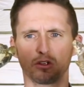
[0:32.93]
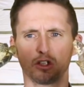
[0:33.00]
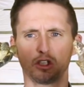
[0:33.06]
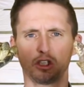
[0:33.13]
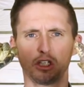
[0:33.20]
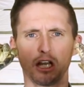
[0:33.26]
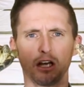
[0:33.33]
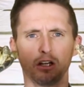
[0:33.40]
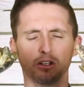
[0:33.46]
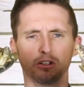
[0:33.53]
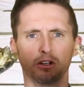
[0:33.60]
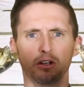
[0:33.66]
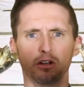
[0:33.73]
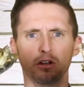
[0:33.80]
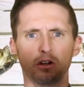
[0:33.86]

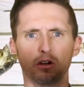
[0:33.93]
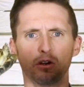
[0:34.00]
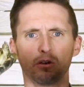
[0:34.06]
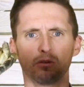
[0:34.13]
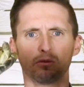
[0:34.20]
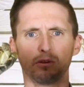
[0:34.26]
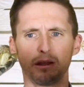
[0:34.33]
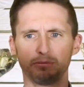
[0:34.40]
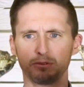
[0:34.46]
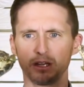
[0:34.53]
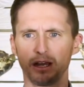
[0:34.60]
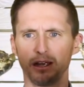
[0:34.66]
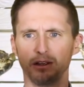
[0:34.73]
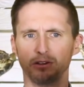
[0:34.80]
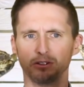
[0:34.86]
shelled
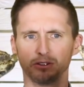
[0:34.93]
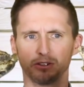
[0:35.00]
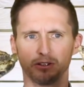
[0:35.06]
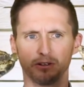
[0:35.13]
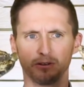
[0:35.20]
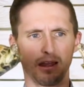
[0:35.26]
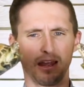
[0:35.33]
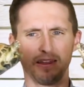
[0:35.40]
reptiles.